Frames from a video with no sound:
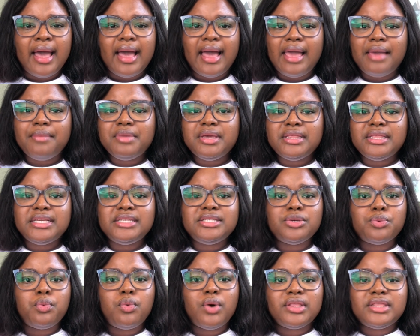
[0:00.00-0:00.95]
These
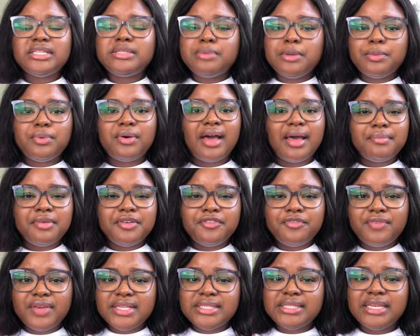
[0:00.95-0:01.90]
are what these people have been
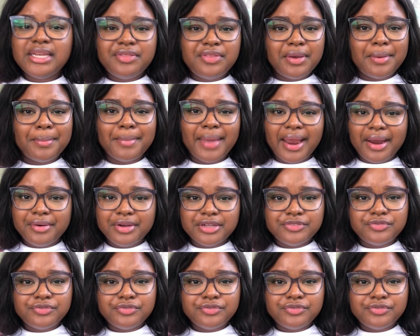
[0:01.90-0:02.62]
facing in their marriage